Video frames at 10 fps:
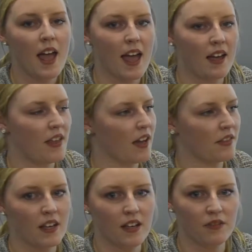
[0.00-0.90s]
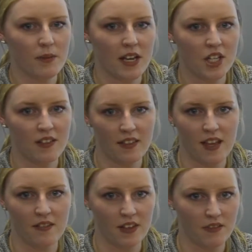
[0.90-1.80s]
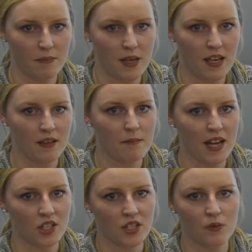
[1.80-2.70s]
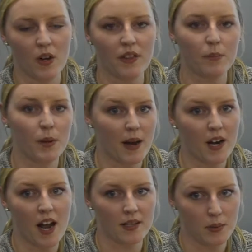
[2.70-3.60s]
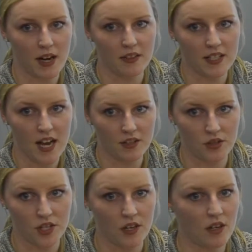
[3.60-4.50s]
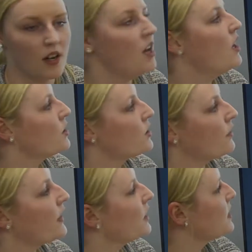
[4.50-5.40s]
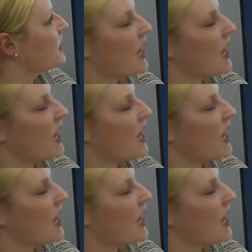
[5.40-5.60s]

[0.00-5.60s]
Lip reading: and that the information that they have given me matches what the preparer has put on the tax return. So first,